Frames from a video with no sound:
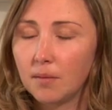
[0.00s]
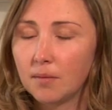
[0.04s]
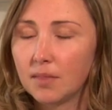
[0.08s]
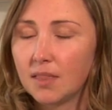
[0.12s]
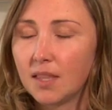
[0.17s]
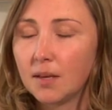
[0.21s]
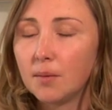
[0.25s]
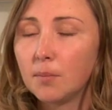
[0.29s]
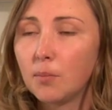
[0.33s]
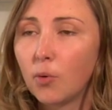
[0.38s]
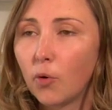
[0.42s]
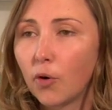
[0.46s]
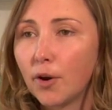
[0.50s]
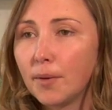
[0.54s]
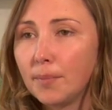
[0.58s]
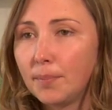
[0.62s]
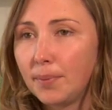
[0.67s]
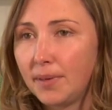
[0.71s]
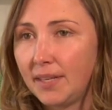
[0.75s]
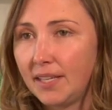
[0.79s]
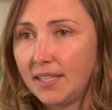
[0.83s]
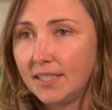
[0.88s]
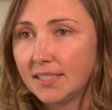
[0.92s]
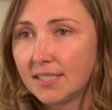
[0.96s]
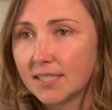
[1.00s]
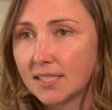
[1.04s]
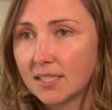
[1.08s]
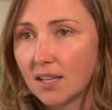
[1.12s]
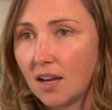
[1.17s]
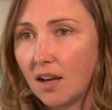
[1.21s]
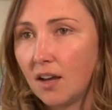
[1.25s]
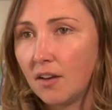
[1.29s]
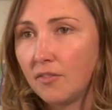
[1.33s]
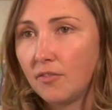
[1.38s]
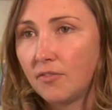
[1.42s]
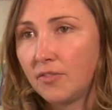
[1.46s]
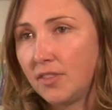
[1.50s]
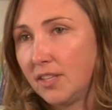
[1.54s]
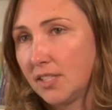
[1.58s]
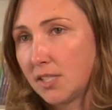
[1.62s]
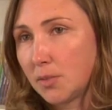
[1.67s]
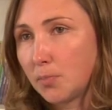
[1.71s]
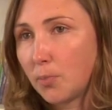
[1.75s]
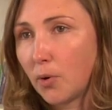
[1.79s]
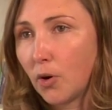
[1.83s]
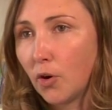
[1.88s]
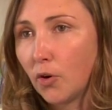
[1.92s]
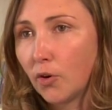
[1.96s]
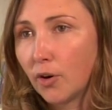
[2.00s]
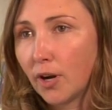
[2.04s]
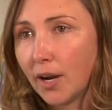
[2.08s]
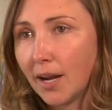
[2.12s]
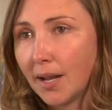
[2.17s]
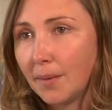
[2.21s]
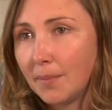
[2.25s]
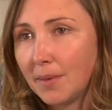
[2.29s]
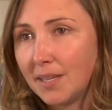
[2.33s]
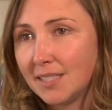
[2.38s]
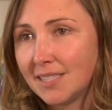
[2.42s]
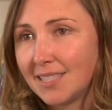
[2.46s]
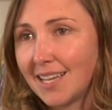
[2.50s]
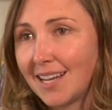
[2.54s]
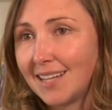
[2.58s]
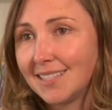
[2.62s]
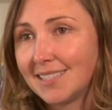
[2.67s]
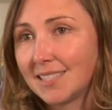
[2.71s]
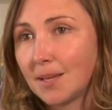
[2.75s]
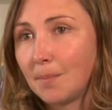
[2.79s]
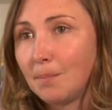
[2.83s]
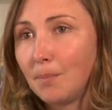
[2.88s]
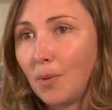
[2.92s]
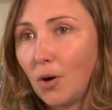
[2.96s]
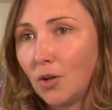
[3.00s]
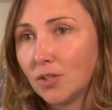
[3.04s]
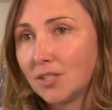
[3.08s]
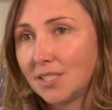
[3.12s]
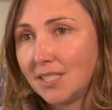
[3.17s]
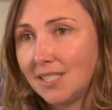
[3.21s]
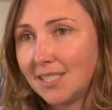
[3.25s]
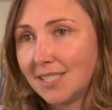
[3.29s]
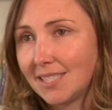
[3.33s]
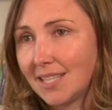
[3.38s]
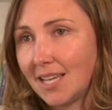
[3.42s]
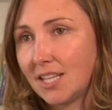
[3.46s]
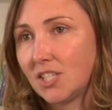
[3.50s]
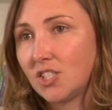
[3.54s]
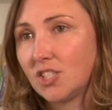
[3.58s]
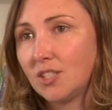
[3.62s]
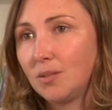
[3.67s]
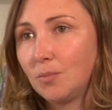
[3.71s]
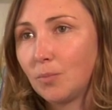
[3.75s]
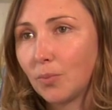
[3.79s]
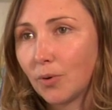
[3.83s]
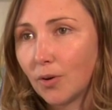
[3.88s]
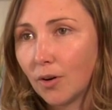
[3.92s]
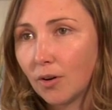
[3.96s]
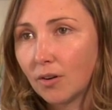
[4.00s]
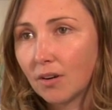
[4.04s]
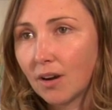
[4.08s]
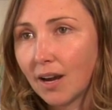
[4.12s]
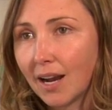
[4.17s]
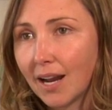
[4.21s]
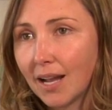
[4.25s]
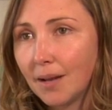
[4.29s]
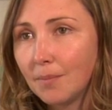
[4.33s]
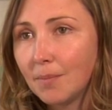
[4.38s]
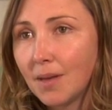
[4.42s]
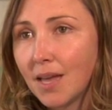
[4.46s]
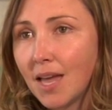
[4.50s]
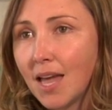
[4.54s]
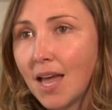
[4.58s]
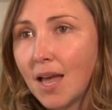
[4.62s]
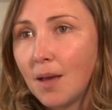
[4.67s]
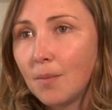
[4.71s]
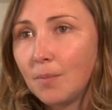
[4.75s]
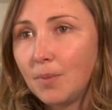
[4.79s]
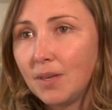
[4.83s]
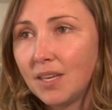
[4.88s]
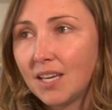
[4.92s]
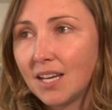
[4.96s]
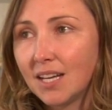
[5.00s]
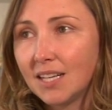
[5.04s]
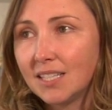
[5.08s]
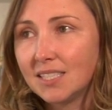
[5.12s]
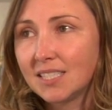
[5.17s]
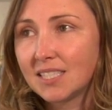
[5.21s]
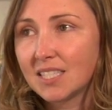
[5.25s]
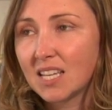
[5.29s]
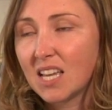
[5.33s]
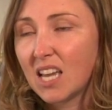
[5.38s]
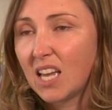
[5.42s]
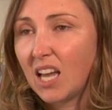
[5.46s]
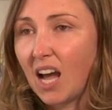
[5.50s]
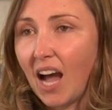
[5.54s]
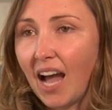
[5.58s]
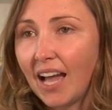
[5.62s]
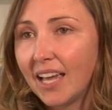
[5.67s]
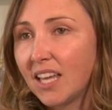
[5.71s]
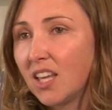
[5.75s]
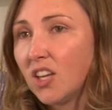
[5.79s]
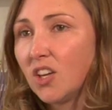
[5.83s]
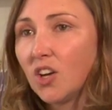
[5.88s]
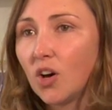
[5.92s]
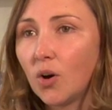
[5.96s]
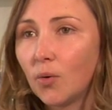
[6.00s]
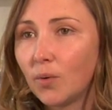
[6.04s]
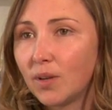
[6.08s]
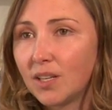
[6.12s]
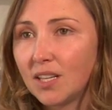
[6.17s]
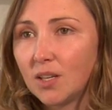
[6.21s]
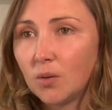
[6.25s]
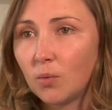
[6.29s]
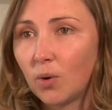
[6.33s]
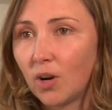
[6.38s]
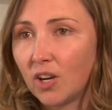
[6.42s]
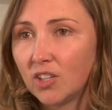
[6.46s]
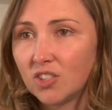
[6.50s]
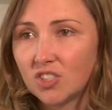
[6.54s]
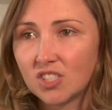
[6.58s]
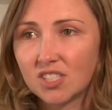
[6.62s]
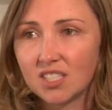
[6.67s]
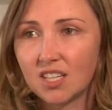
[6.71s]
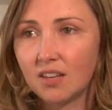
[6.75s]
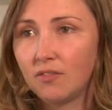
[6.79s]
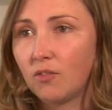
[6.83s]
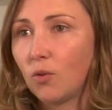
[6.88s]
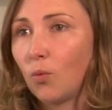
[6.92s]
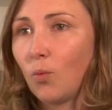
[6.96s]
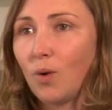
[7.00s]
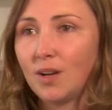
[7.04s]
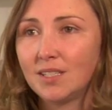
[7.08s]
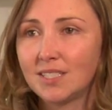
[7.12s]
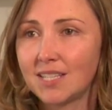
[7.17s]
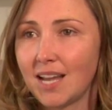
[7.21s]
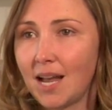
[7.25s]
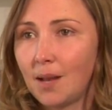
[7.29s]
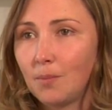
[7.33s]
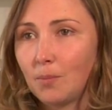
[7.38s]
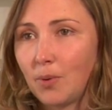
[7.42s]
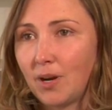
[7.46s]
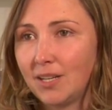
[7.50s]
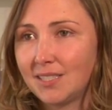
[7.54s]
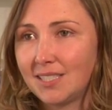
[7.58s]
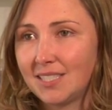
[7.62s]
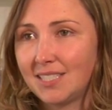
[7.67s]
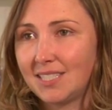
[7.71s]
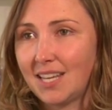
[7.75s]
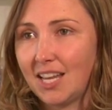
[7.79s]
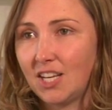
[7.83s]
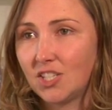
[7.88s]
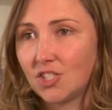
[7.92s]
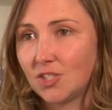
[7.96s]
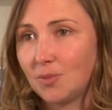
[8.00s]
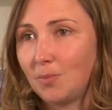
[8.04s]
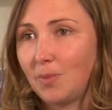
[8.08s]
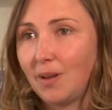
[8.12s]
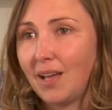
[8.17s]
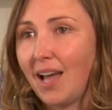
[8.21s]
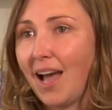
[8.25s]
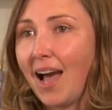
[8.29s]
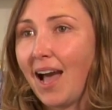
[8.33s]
The important piece of this program is that it's a multi-session program, because I can go anywhere and just give a one-time presentation, but